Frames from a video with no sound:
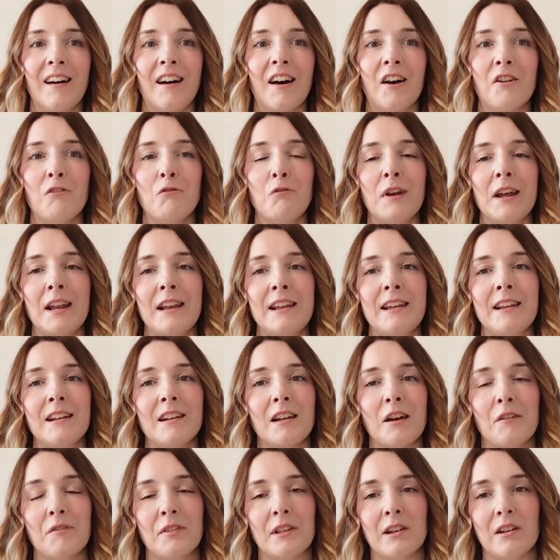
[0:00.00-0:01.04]
I really
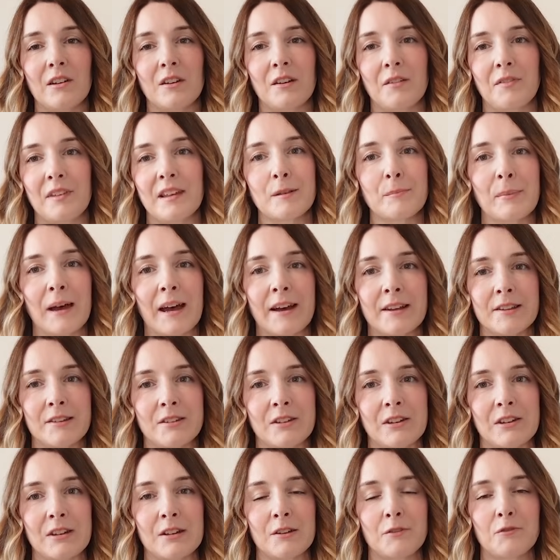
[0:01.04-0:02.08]
love the look of this
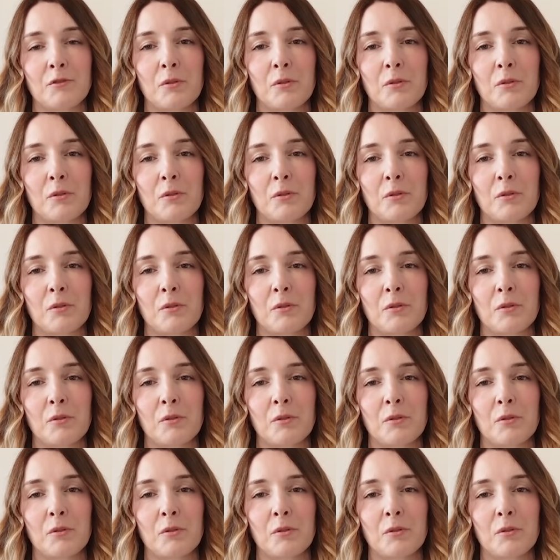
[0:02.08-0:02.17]
pattern.